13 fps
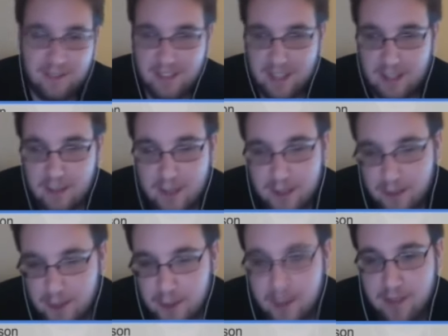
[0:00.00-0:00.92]
say what you
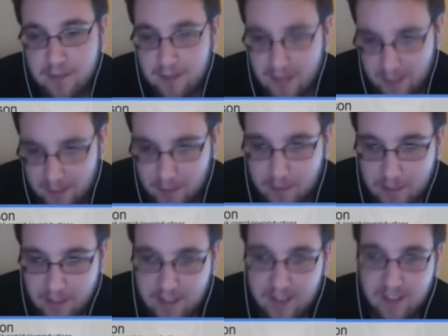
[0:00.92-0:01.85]
will about the Fast
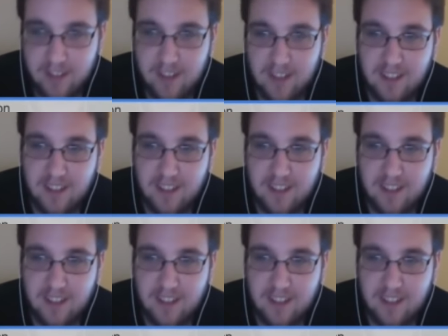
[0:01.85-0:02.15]
movies,